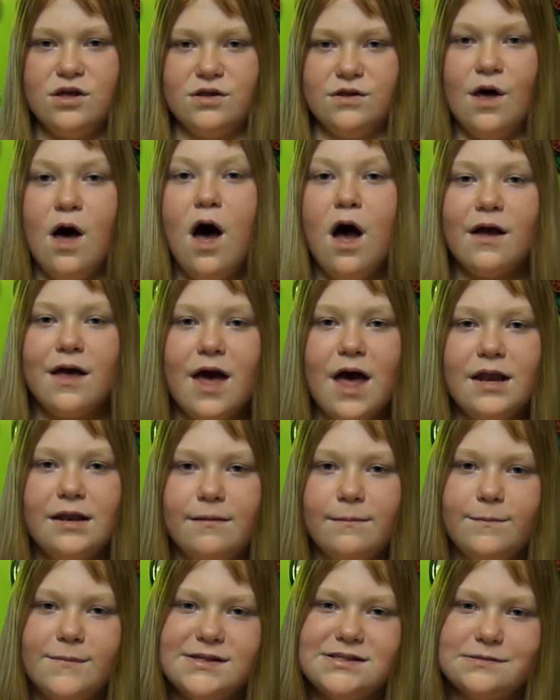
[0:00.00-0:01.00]
You're
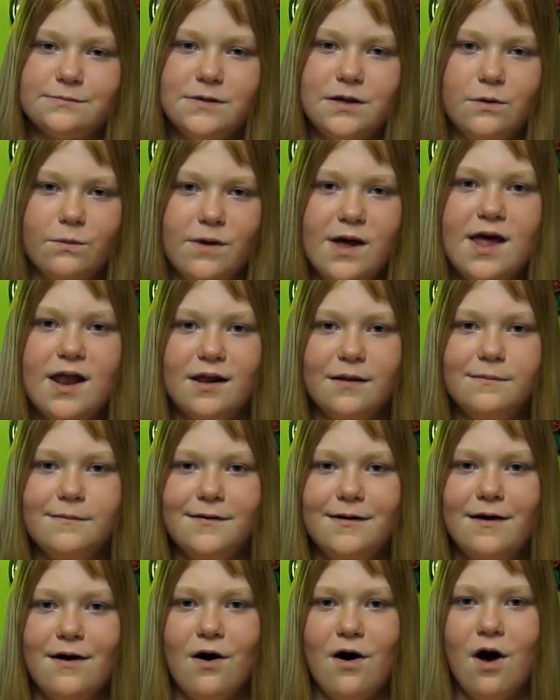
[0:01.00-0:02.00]
gonna miss me when
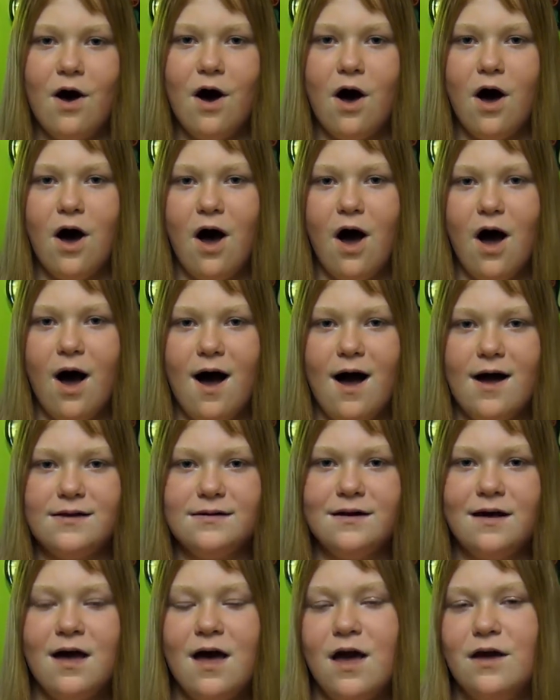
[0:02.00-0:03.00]
I'm
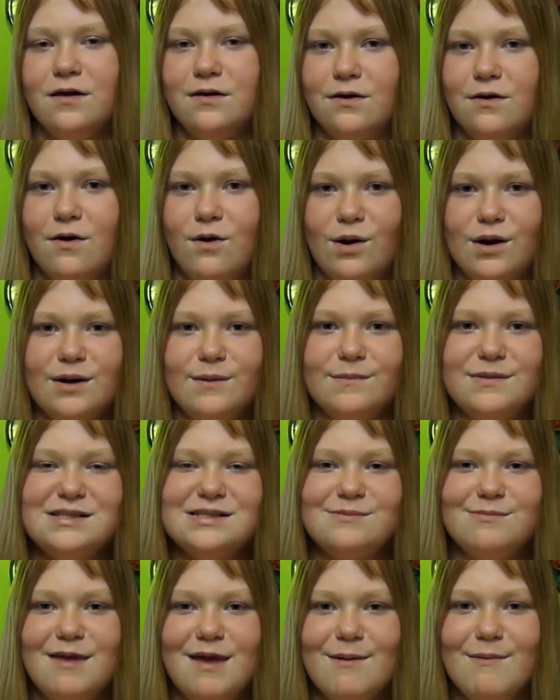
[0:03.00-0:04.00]
gone. You're gonna
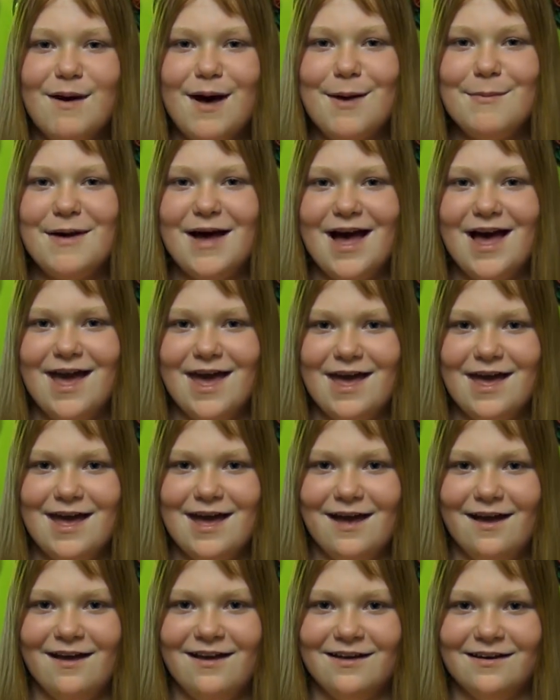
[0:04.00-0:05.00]
miss me by my
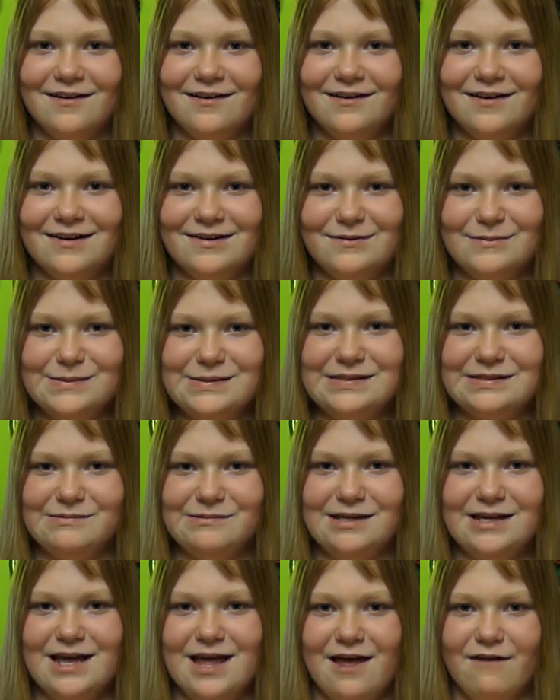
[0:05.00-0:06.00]
hair. You're gonna miss
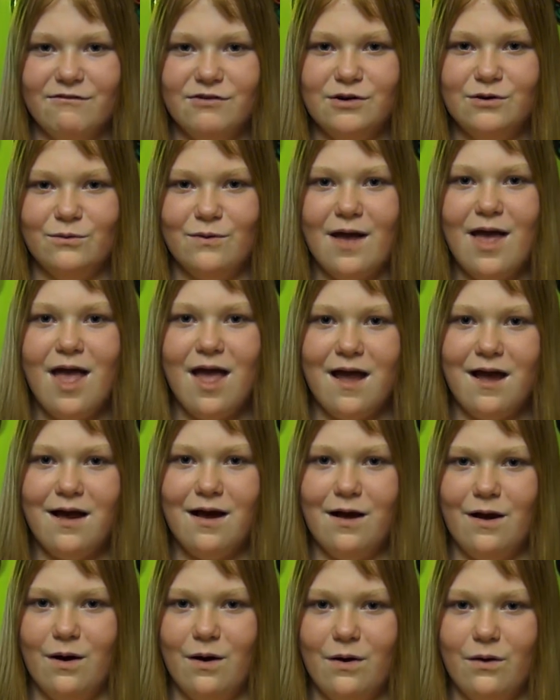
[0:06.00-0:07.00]
me everywhere.
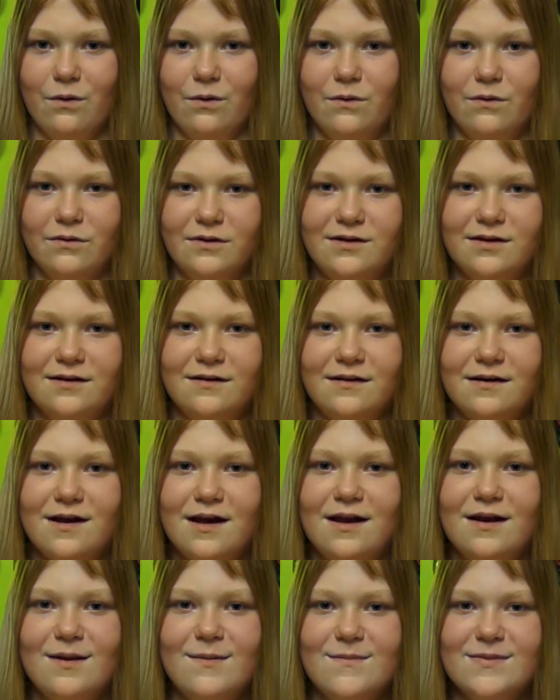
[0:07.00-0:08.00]
Oh, you're
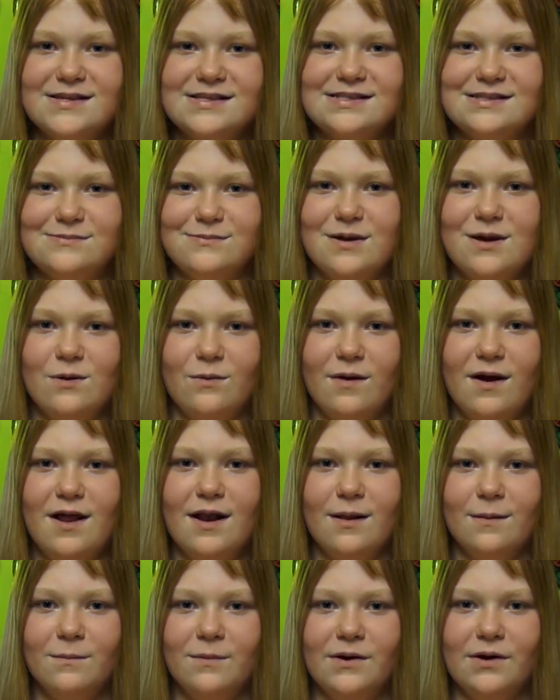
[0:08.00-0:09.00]
gonna miss me
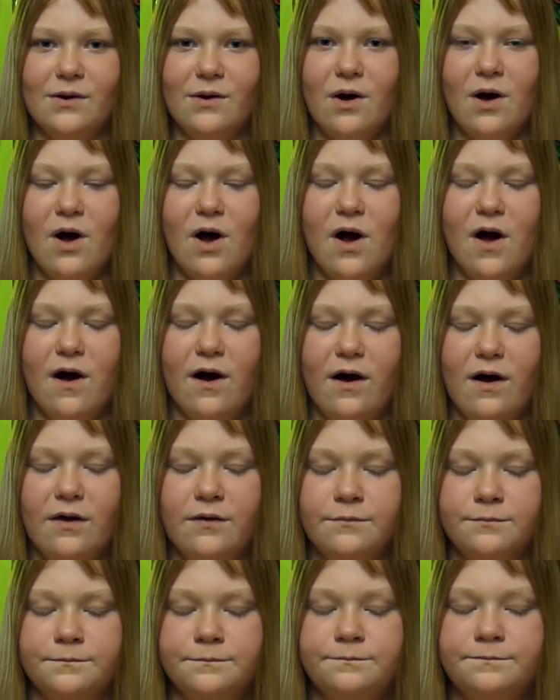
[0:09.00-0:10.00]
when I'm
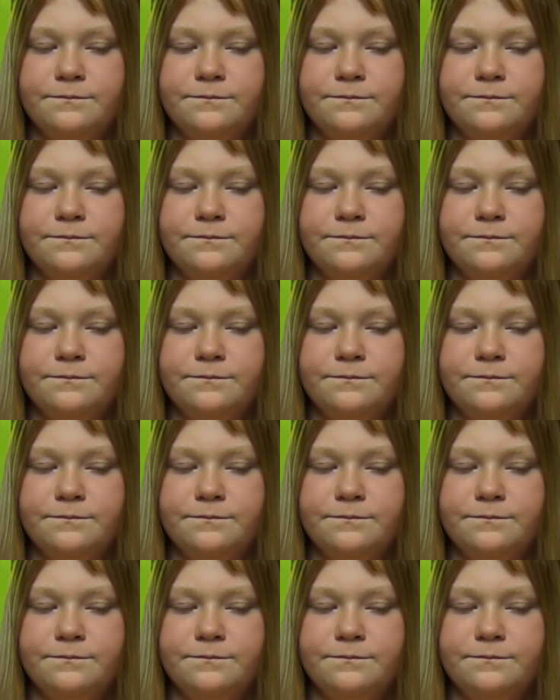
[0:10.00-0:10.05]
gone.